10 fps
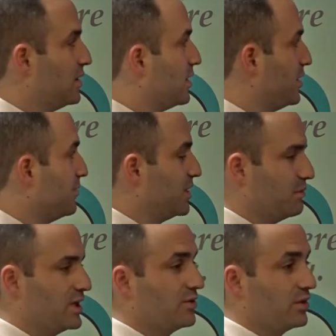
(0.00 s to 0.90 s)
Um, now
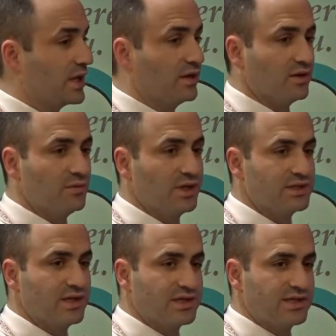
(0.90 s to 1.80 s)
men don't like it
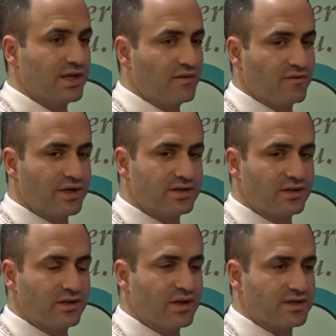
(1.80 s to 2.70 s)
because it has side effects.
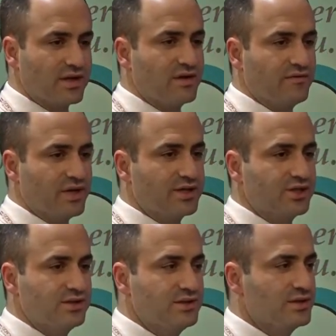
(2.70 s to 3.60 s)
It can cause hot
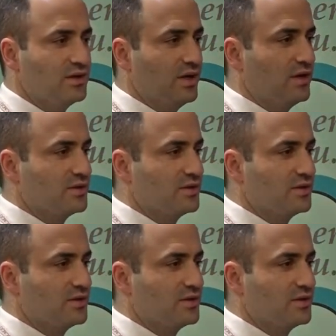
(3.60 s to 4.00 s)
flashes.